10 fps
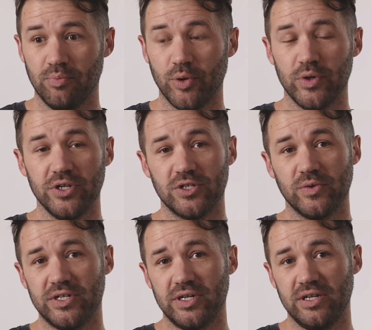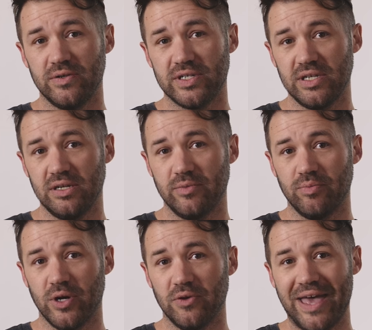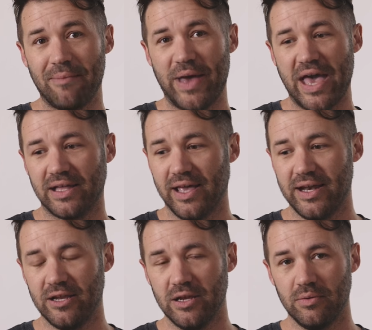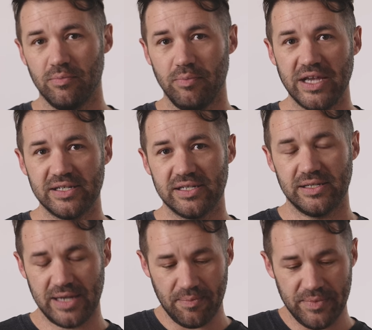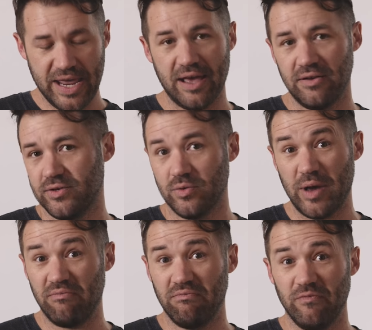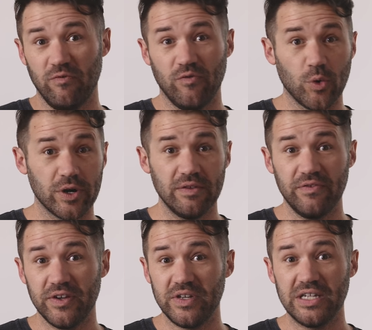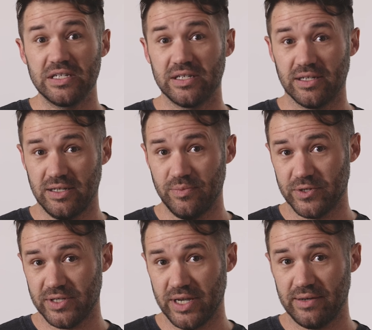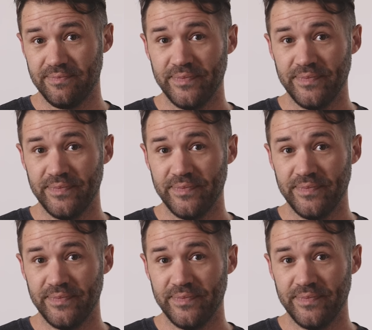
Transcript: But when you switch it into a cinema mode, that backlighting may step down to about 40, 50, 60%.